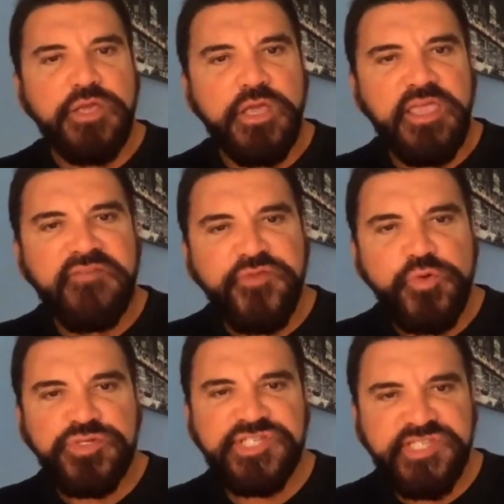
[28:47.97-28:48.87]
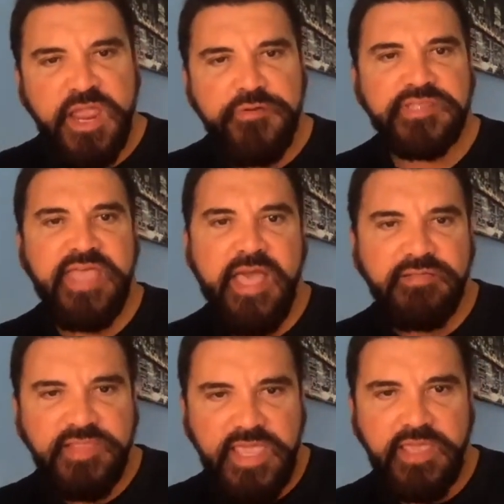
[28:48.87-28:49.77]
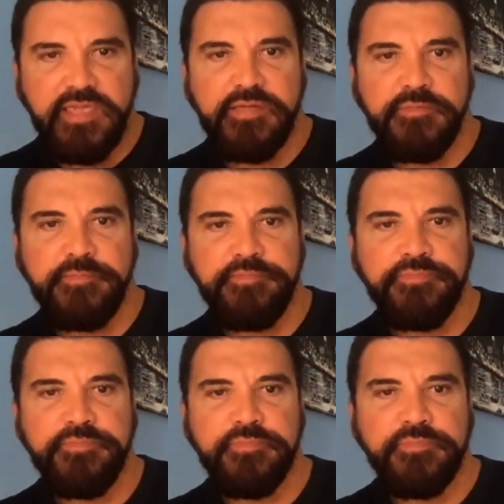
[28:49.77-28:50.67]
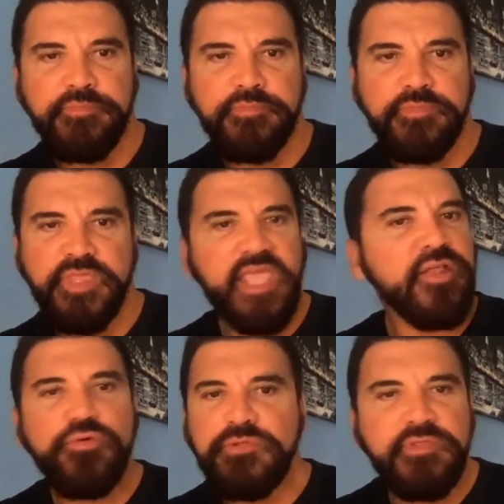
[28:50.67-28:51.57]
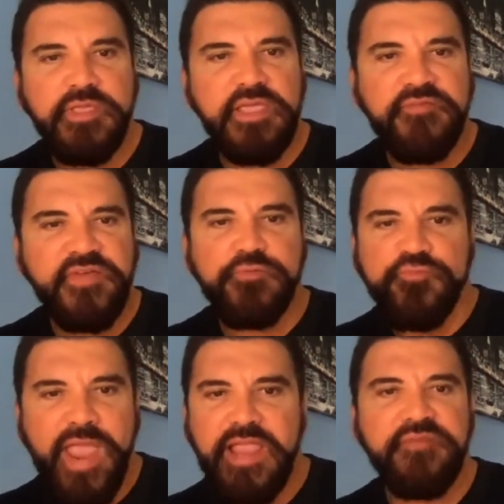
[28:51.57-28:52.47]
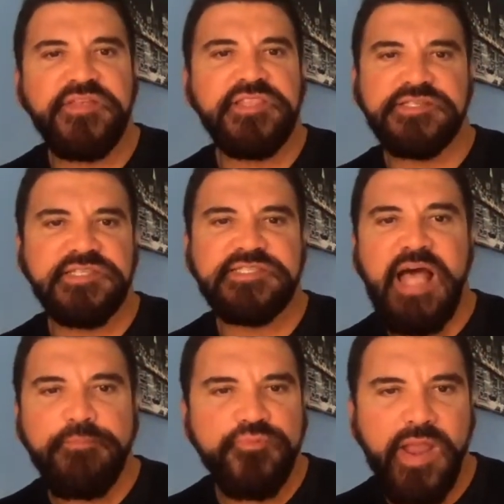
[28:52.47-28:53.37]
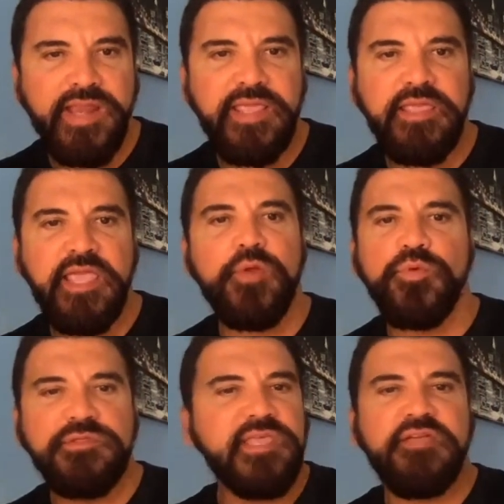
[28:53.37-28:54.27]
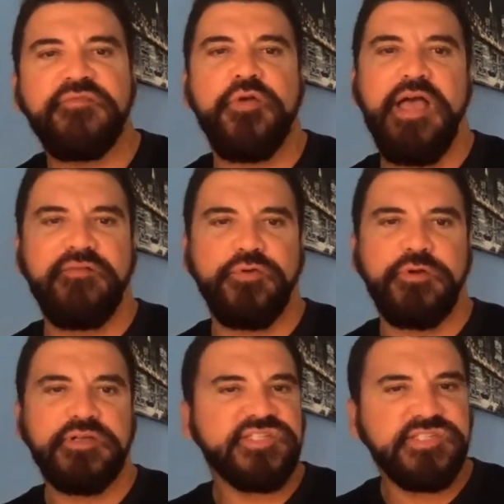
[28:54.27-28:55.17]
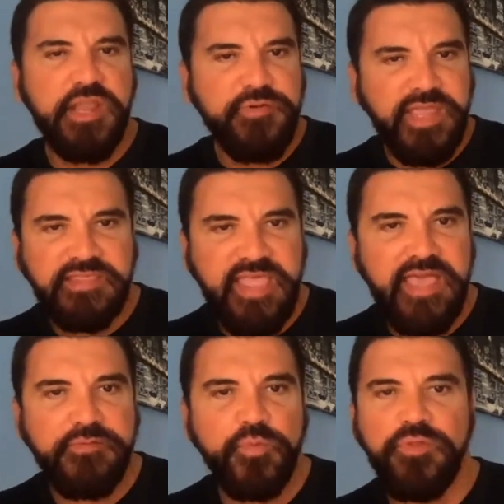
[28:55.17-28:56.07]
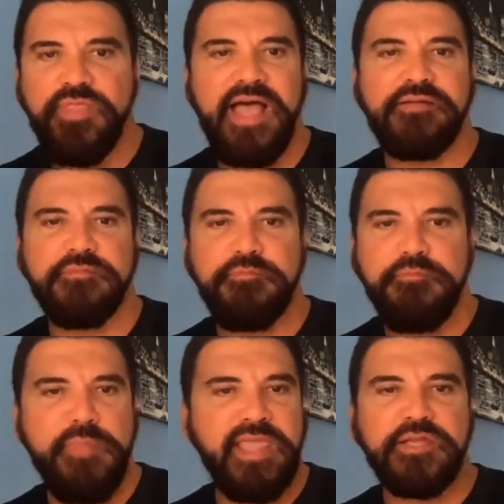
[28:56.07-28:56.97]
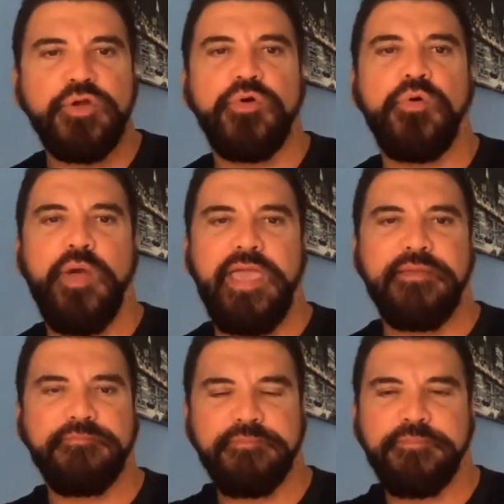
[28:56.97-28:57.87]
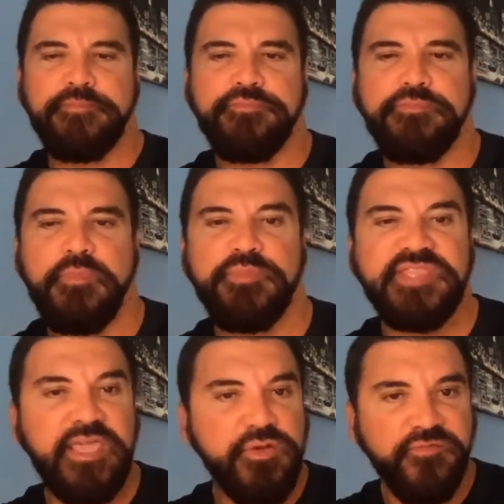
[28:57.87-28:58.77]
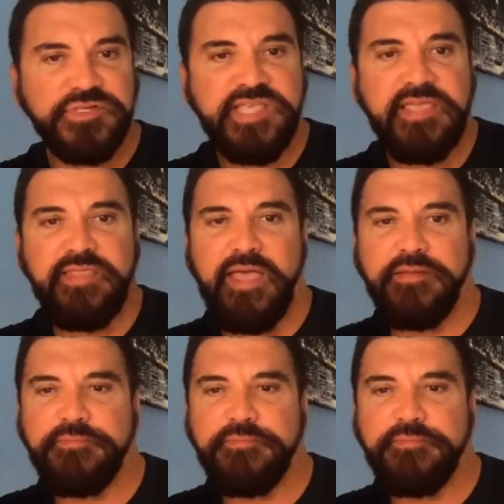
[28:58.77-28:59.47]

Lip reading: If you stare at that leak, if it doesn't stop raining, it will leak forever. Staring at that will not make it go away. But thank you for saying that.